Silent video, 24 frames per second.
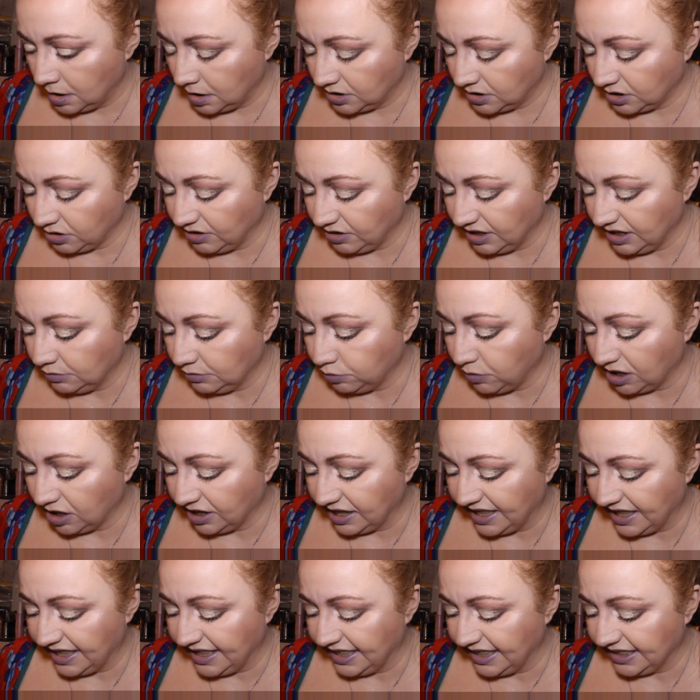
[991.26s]
So this
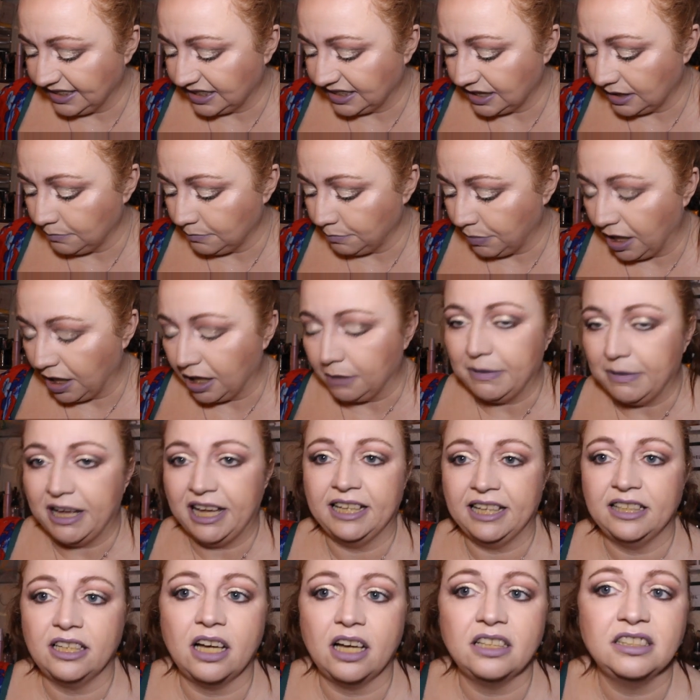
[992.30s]
one is
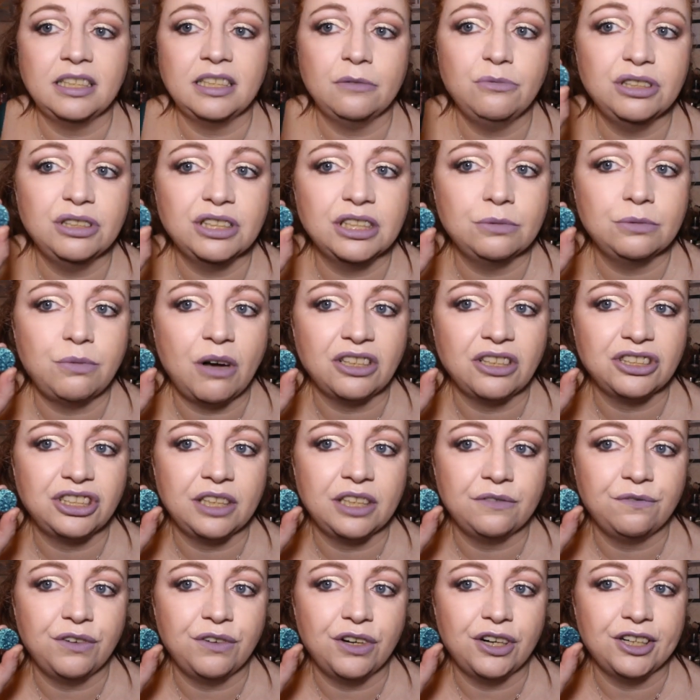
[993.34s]
Barbados. I will
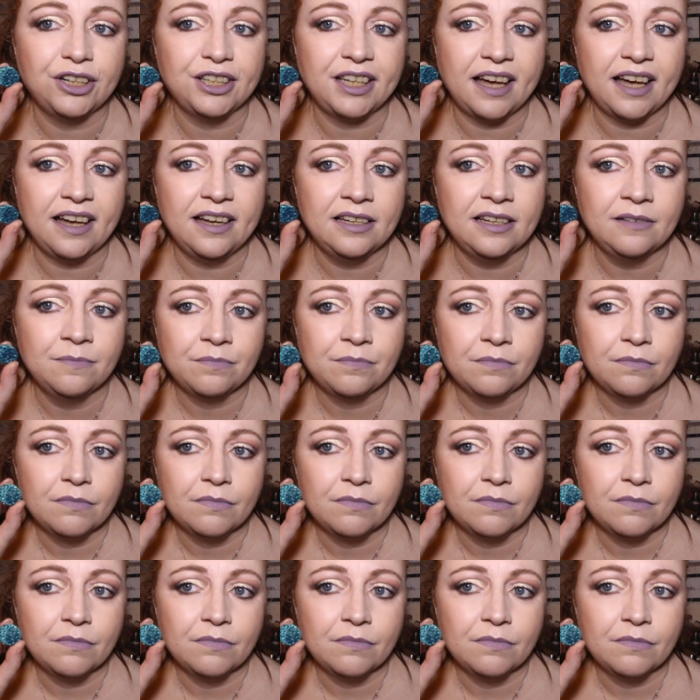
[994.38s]
swatch it for you.